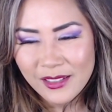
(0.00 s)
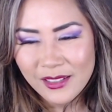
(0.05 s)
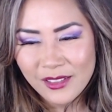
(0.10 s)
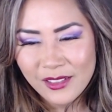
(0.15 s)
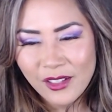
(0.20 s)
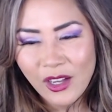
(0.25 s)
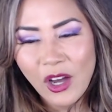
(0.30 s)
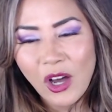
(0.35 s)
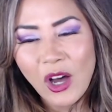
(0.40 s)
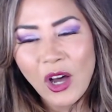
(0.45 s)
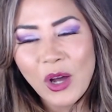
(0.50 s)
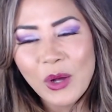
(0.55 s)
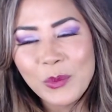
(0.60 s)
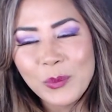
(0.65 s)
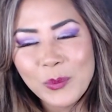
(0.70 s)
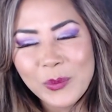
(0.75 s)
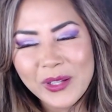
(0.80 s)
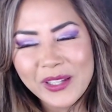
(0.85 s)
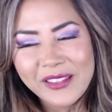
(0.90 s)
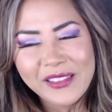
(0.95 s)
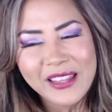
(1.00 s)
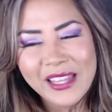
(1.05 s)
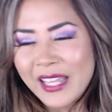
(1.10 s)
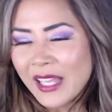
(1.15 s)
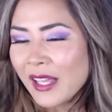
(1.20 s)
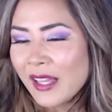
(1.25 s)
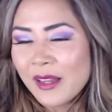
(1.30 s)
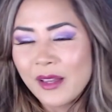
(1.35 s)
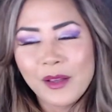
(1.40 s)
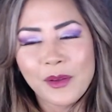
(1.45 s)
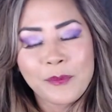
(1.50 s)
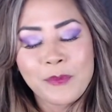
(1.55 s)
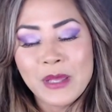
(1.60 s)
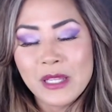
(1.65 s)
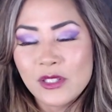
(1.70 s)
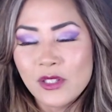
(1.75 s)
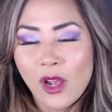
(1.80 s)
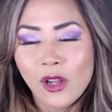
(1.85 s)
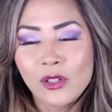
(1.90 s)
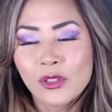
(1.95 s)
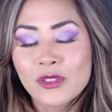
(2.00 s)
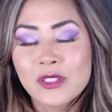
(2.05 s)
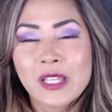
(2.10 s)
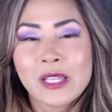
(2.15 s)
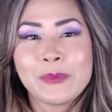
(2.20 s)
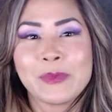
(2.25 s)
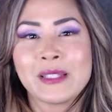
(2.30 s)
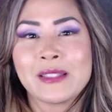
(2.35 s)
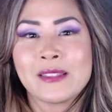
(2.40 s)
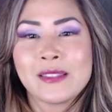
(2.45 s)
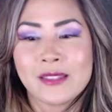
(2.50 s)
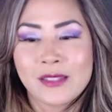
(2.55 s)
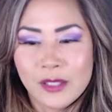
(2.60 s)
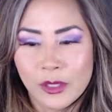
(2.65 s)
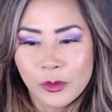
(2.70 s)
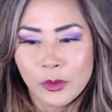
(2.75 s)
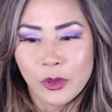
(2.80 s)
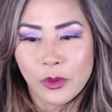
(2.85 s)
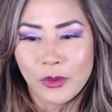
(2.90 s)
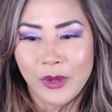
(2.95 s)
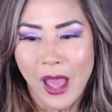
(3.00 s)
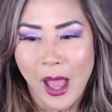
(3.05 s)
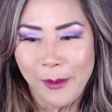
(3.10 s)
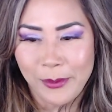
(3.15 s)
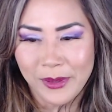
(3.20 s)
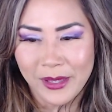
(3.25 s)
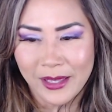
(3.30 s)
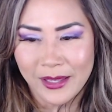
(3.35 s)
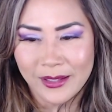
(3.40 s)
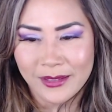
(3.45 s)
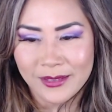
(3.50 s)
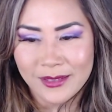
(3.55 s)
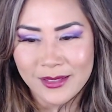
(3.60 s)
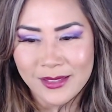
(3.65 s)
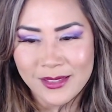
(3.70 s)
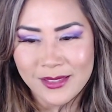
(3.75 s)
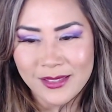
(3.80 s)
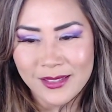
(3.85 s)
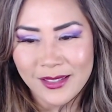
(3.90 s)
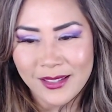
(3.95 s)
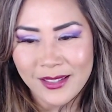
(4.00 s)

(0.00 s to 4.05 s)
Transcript: Oh, really? McDonald's gave me 0 napkins.